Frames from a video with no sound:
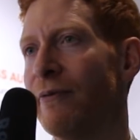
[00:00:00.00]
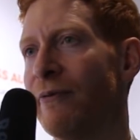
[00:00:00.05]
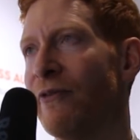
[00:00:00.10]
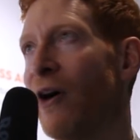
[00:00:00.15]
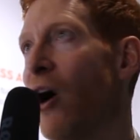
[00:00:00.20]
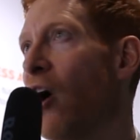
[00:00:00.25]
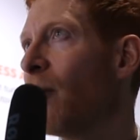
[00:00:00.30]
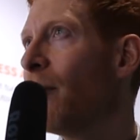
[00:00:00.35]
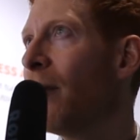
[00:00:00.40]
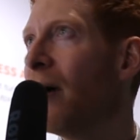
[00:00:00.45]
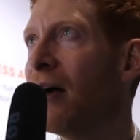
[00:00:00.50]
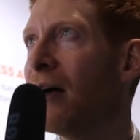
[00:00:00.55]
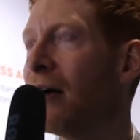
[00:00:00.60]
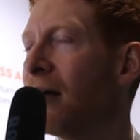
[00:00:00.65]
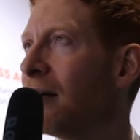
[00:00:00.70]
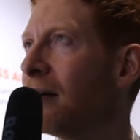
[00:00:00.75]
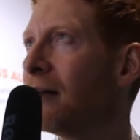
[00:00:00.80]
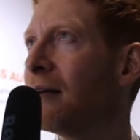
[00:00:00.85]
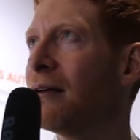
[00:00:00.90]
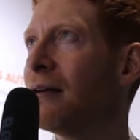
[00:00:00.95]

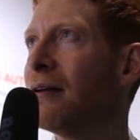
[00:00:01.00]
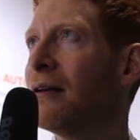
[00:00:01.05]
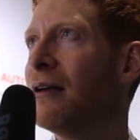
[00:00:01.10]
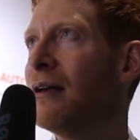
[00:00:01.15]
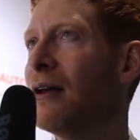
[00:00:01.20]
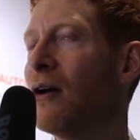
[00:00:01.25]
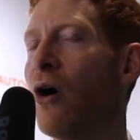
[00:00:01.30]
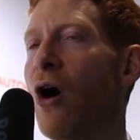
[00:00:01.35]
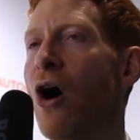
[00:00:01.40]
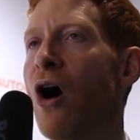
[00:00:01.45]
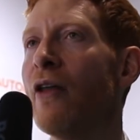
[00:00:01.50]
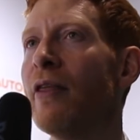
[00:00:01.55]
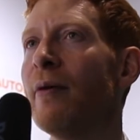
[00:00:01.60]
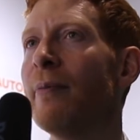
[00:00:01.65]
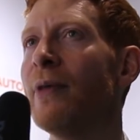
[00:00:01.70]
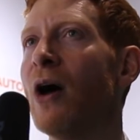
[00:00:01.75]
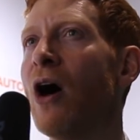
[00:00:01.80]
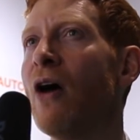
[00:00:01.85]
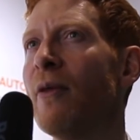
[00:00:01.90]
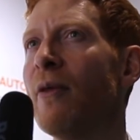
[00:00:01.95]
pharma, you know, all
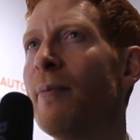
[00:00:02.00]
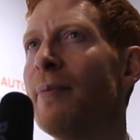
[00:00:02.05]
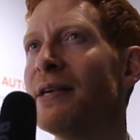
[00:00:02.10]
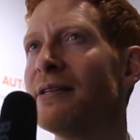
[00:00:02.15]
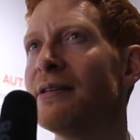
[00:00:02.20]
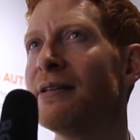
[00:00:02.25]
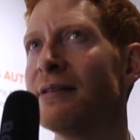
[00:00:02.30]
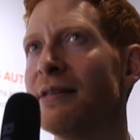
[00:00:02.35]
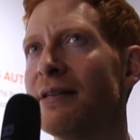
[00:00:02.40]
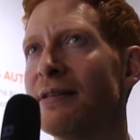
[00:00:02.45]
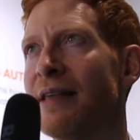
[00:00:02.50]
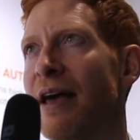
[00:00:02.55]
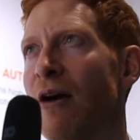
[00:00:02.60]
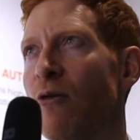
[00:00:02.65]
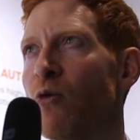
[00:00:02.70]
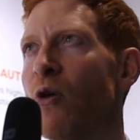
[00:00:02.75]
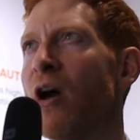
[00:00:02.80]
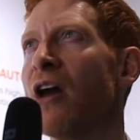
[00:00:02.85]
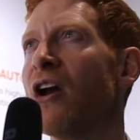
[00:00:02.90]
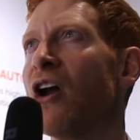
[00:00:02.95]
the businesses that
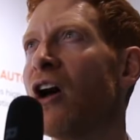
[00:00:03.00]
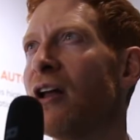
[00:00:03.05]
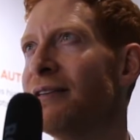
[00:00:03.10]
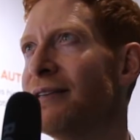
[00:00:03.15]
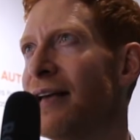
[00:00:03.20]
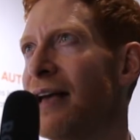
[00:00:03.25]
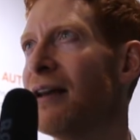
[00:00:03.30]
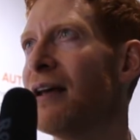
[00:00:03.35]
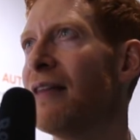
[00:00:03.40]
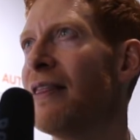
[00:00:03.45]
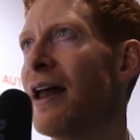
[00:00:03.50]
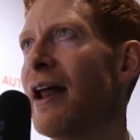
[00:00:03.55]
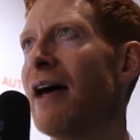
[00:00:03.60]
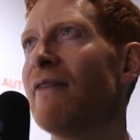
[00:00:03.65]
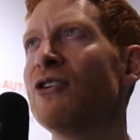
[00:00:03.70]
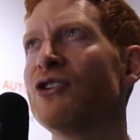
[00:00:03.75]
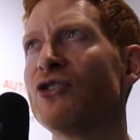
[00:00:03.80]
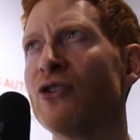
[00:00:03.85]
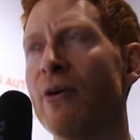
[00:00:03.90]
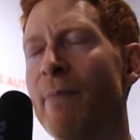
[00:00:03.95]
run on data, that
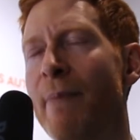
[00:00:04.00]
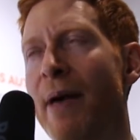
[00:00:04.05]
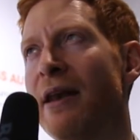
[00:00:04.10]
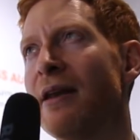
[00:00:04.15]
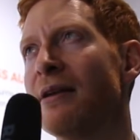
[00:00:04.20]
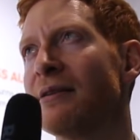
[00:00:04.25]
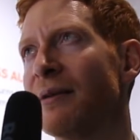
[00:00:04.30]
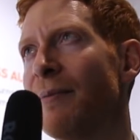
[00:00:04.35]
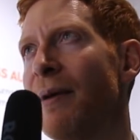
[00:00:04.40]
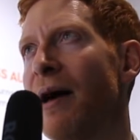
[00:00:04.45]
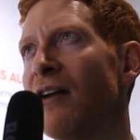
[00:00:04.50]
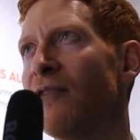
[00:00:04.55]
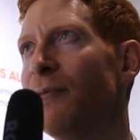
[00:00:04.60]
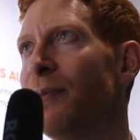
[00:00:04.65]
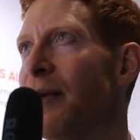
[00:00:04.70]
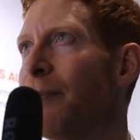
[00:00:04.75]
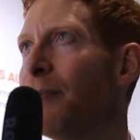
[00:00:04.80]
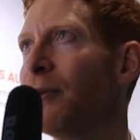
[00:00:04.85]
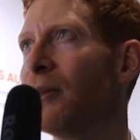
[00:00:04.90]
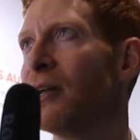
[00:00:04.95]
have a tremendous amount of
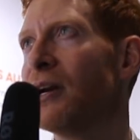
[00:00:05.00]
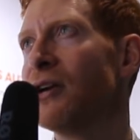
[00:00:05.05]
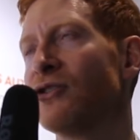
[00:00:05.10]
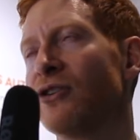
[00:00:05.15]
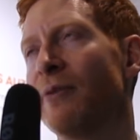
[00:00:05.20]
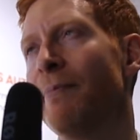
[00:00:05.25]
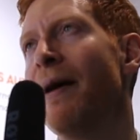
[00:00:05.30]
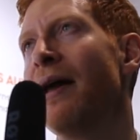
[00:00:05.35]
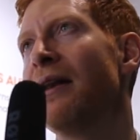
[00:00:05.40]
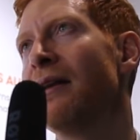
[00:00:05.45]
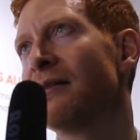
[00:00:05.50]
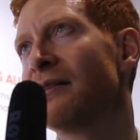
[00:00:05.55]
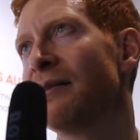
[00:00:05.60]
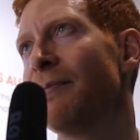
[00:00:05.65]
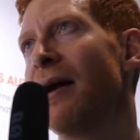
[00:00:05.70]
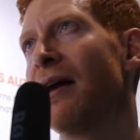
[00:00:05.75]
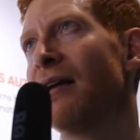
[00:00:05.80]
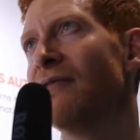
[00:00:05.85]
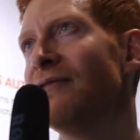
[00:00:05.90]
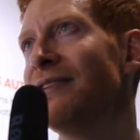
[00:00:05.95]
people and a tremendous
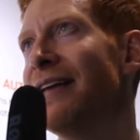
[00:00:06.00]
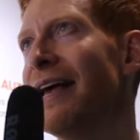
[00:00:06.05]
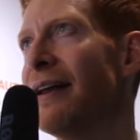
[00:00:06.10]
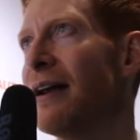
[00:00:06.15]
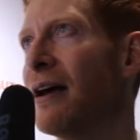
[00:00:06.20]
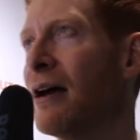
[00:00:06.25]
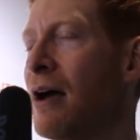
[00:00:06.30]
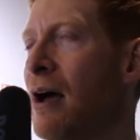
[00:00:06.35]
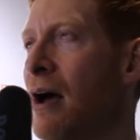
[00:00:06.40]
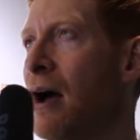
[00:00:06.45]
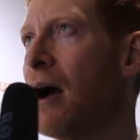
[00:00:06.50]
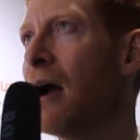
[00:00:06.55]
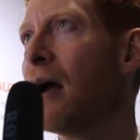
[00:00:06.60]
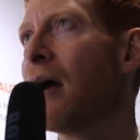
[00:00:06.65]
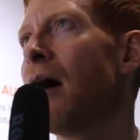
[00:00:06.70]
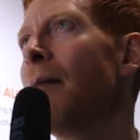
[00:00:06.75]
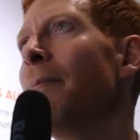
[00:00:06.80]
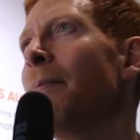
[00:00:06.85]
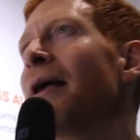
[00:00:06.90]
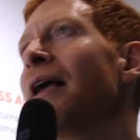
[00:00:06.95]
amount of data
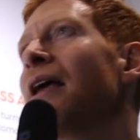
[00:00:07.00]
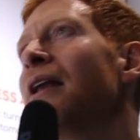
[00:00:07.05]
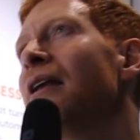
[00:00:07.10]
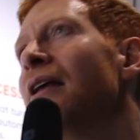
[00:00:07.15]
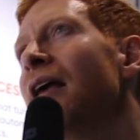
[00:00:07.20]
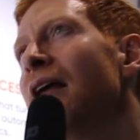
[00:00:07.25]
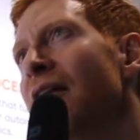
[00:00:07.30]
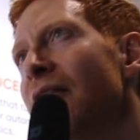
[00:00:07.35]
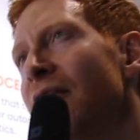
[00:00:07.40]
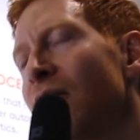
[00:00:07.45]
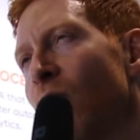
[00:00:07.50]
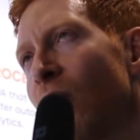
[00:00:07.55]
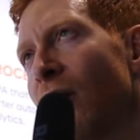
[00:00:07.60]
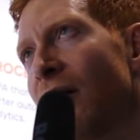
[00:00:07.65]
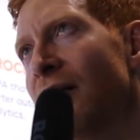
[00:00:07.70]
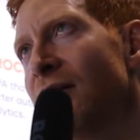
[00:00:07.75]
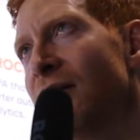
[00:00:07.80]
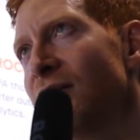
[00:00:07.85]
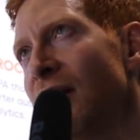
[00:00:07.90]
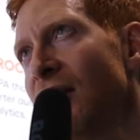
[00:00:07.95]
coming into the
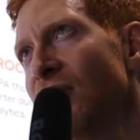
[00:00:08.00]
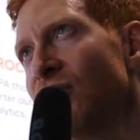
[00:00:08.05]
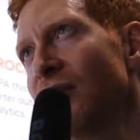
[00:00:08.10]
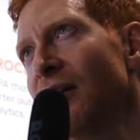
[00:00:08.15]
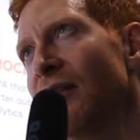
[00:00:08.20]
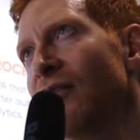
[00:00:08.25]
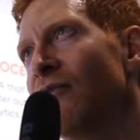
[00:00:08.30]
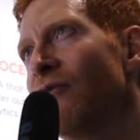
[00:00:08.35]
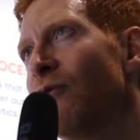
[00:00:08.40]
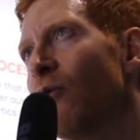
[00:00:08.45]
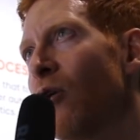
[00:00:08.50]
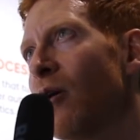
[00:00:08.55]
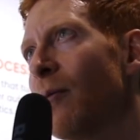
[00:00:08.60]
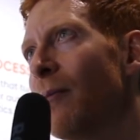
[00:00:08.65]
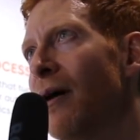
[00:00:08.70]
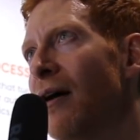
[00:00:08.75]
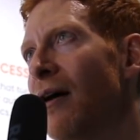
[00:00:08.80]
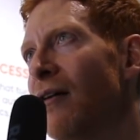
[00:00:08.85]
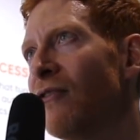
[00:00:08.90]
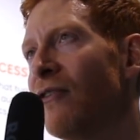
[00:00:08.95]
organization in the
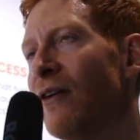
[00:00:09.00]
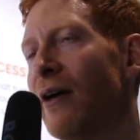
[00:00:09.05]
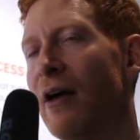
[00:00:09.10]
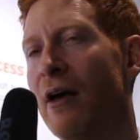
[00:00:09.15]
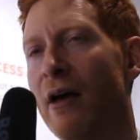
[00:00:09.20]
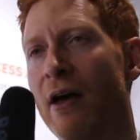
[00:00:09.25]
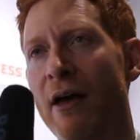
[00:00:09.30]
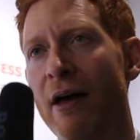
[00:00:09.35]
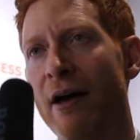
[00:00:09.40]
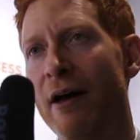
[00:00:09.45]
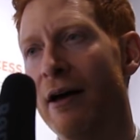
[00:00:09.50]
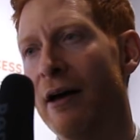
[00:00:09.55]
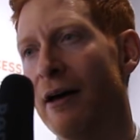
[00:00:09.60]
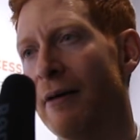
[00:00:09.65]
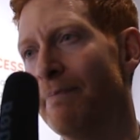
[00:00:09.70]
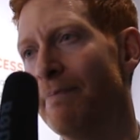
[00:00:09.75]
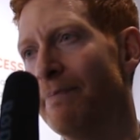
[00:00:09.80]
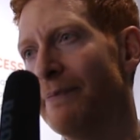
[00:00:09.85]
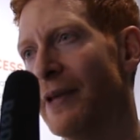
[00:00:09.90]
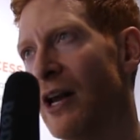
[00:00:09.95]
form of
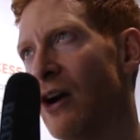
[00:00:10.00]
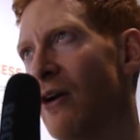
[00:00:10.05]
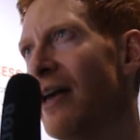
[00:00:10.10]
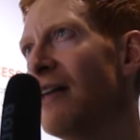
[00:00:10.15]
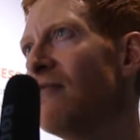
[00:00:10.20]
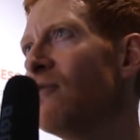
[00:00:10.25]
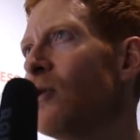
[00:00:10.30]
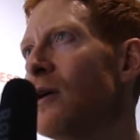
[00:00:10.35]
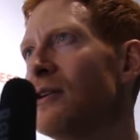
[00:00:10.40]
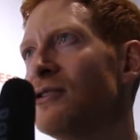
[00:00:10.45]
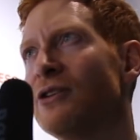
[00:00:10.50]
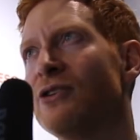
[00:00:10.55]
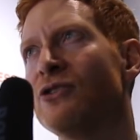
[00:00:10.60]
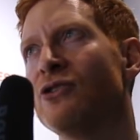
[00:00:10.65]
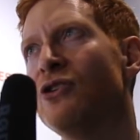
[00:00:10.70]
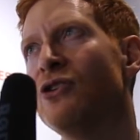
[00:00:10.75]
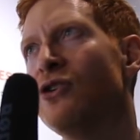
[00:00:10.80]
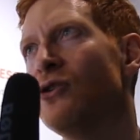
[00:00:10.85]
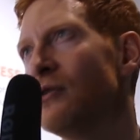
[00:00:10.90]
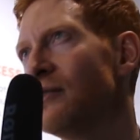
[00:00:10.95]
you know,
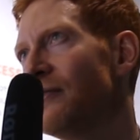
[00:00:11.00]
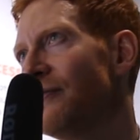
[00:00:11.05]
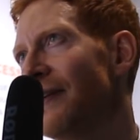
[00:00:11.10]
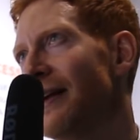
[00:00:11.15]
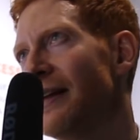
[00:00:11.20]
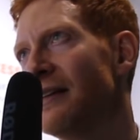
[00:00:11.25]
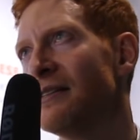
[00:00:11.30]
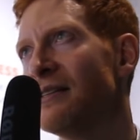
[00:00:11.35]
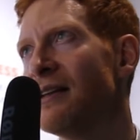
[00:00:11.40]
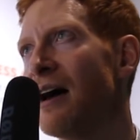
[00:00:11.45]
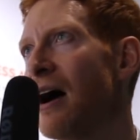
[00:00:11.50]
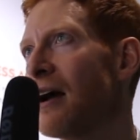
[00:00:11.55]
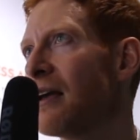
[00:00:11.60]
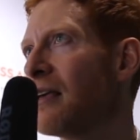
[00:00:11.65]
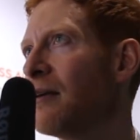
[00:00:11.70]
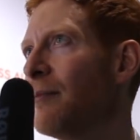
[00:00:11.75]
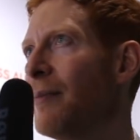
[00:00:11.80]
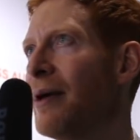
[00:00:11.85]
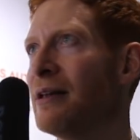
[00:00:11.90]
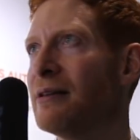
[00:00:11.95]
invoices, news feeds,
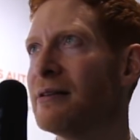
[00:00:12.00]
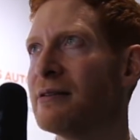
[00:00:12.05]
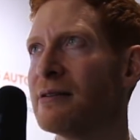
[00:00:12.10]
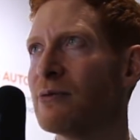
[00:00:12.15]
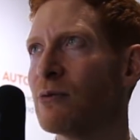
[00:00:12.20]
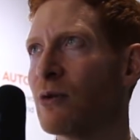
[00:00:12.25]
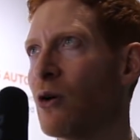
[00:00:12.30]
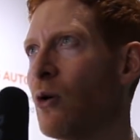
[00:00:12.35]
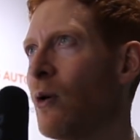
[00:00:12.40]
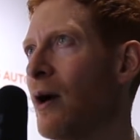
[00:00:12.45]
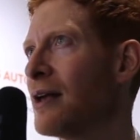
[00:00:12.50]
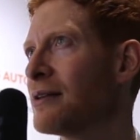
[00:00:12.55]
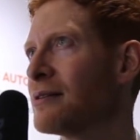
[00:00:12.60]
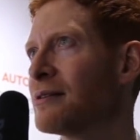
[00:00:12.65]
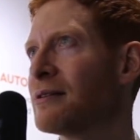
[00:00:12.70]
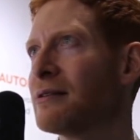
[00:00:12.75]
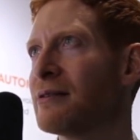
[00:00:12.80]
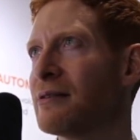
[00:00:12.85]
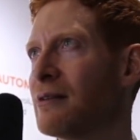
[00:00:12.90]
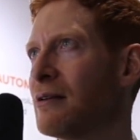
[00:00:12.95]
documents,
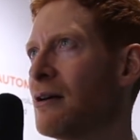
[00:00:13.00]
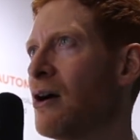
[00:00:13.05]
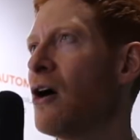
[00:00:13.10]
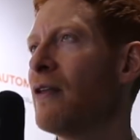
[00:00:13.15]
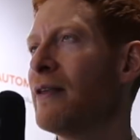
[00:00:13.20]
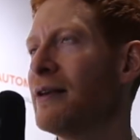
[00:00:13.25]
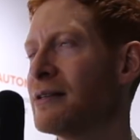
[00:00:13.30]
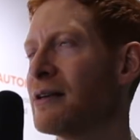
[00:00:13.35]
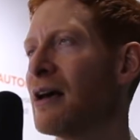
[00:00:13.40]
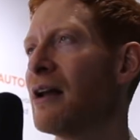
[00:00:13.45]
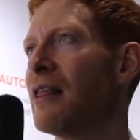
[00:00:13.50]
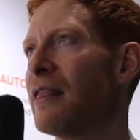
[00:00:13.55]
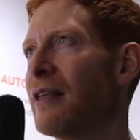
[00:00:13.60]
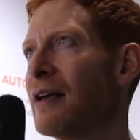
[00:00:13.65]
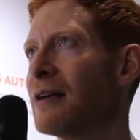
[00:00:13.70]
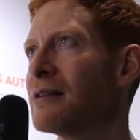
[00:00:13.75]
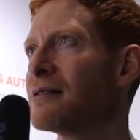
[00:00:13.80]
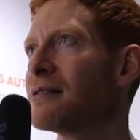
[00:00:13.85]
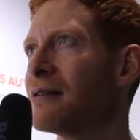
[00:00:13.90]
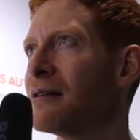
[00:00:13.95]
requests, all these kind of
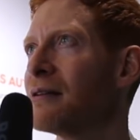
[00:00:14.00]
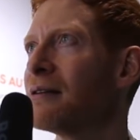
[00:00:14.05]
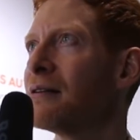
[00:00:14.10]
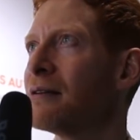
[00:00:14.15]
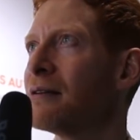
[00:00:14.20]
things.